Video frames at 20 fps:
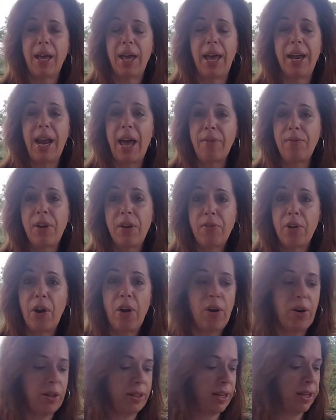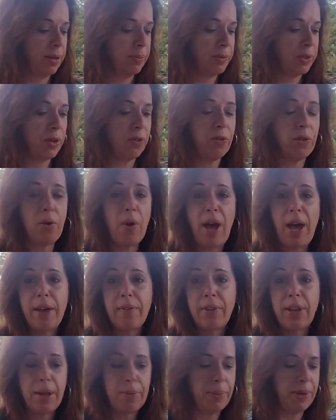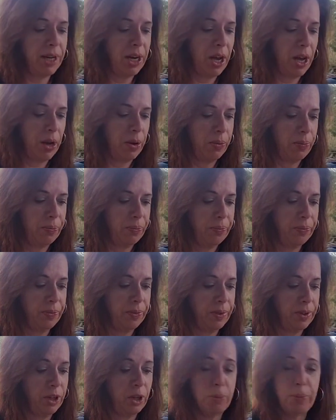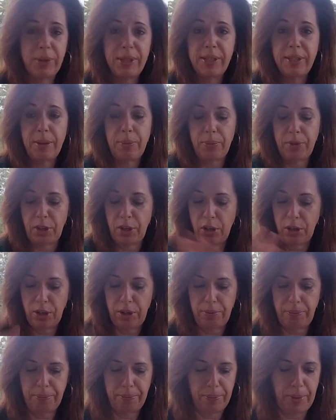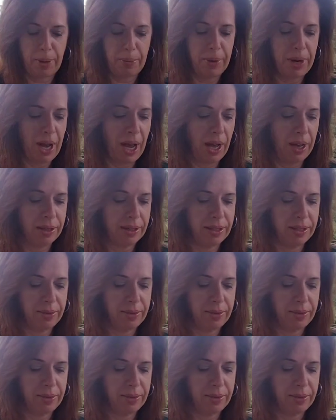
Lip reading: And I've never heard of them, so if you have, let me know. Could be something good, maybe not.